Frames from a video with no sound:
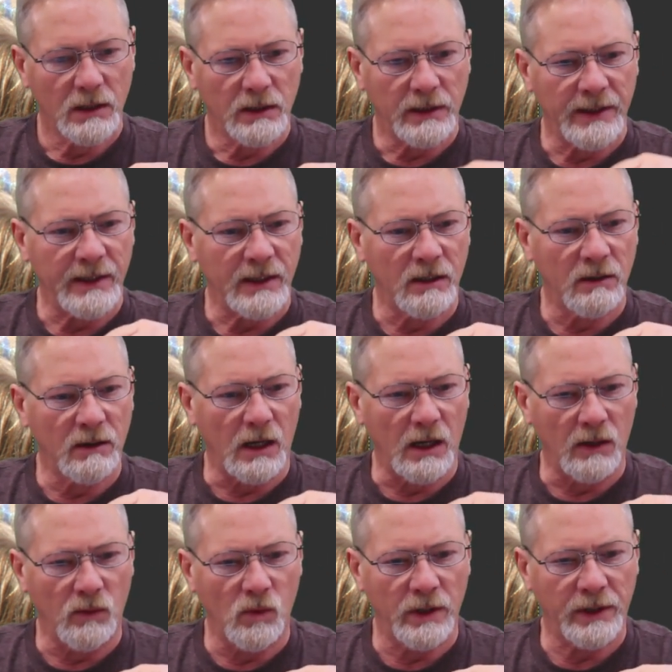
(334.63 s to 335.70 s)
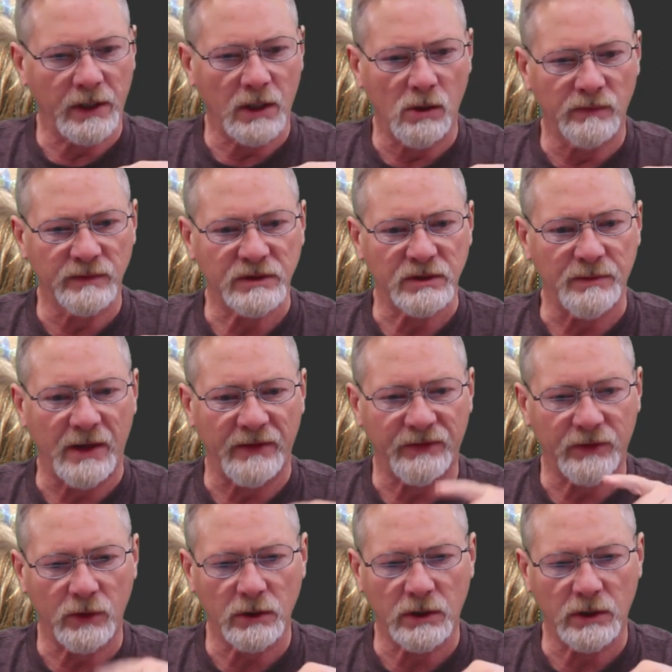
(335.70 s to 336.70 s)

Now I want to go over to my third